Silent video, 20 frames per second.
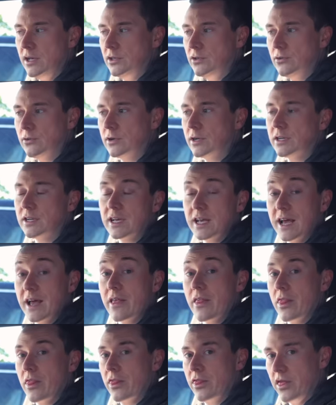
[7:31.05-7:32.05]
you're gonna get
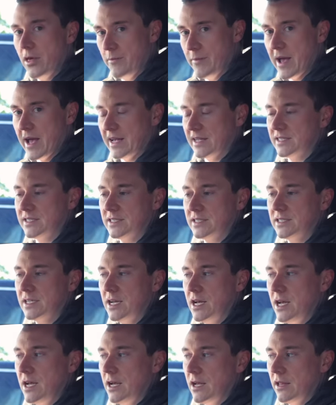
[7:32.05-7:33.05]
the best.
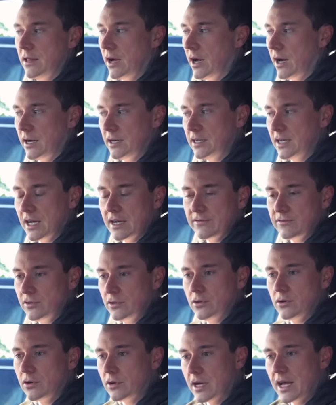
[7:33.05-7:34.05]
I have
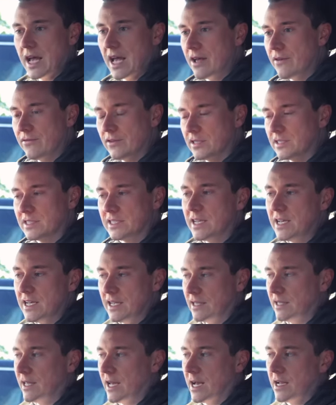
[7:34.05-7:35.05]
not ever
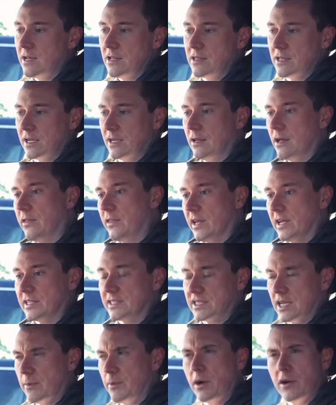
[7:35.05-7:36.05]
seen anything like
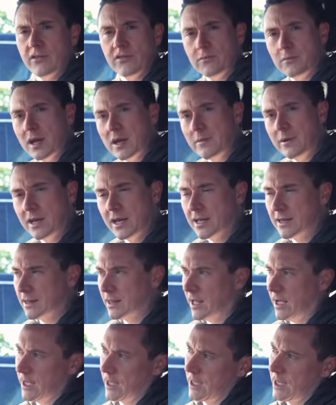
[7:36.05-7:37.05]
this, apart from maybe in
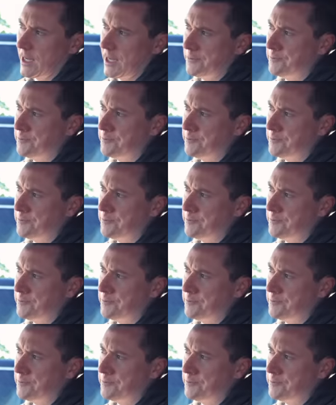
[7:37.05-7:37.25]
like